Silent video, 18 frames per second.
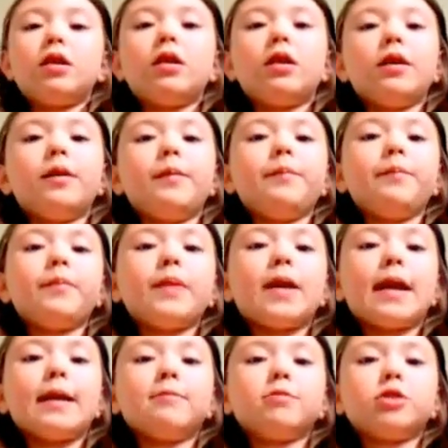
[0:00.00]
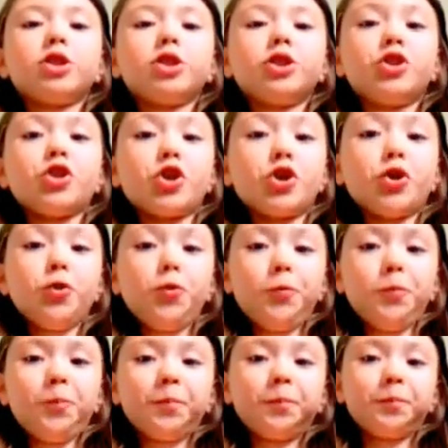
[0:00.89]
be able to do.